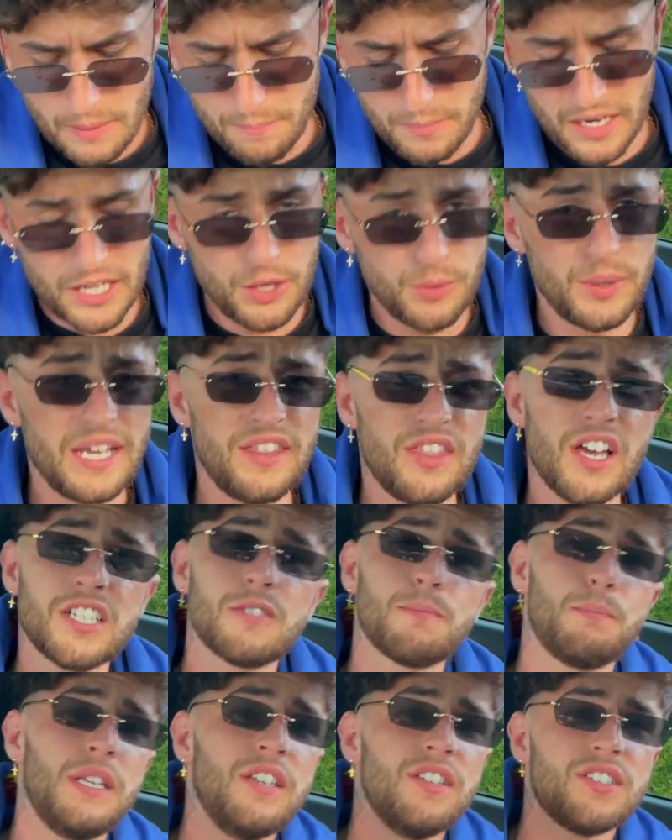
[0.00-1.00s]
By the way,
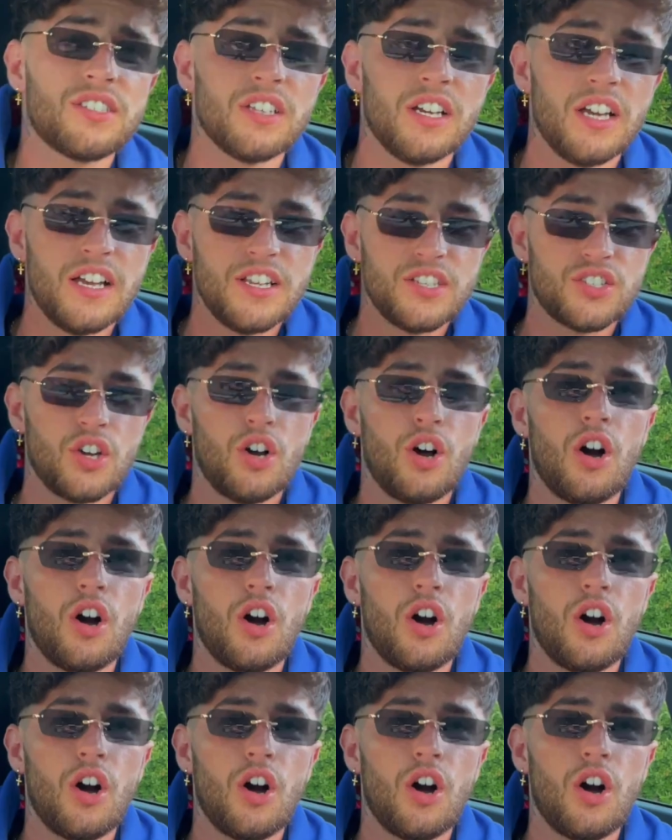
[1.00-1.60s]
this pizza is